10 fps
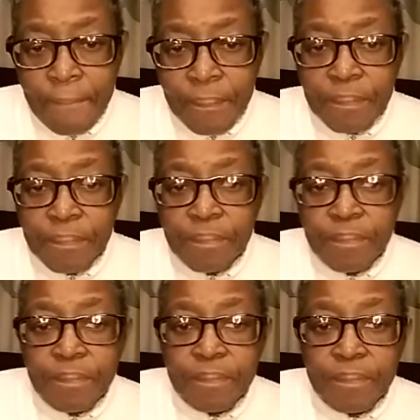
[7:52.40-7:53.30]

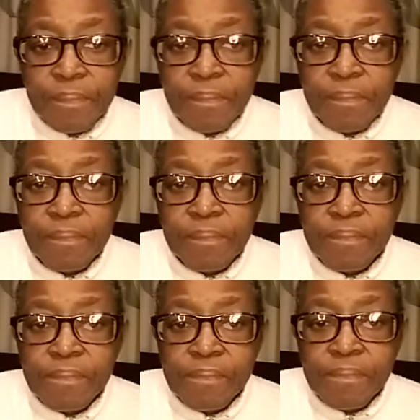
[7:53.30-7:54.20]

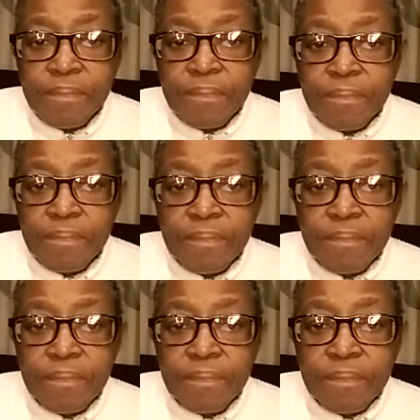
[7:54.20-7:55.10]

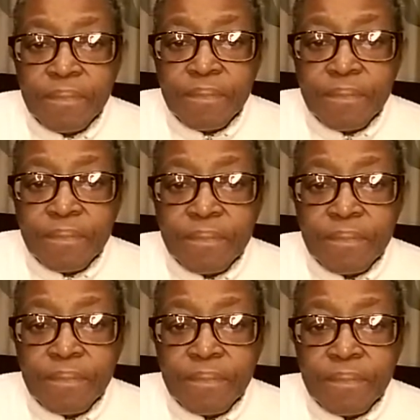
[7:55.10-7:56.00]

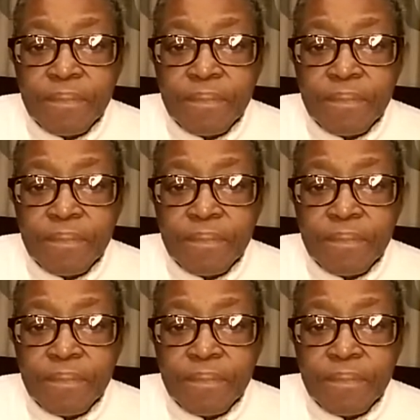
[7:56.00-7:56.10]
Nobody speaks.